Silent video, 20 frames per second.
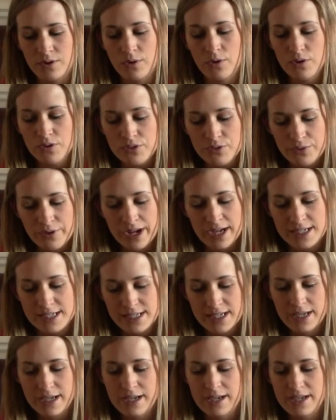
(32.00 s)

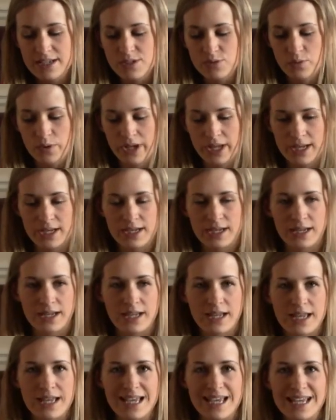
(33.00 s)
orthorexia is when
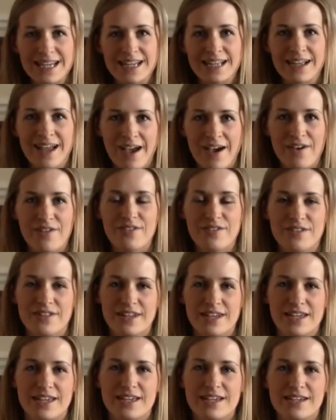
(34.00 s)
eating
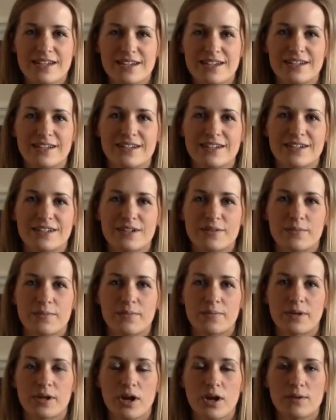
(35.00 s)
healthily
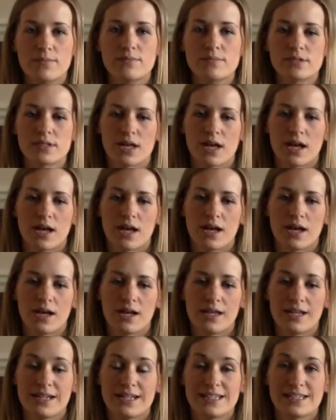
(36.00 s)
becomes
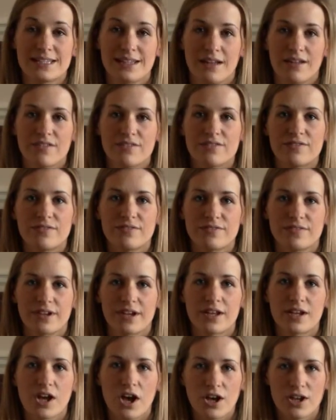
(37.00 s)
in itself
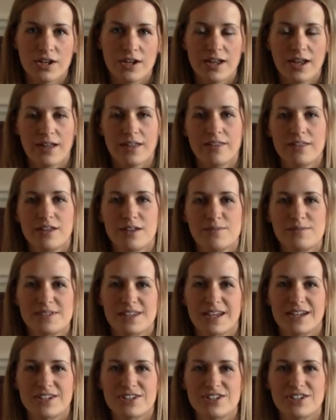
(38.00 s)
an unhealthy
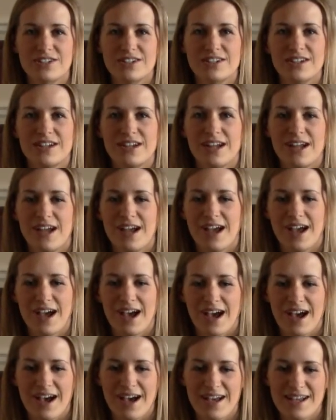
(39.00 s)
obsession,
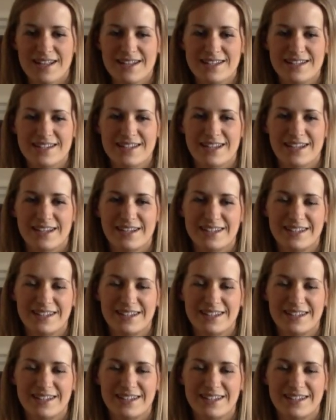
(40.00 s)
and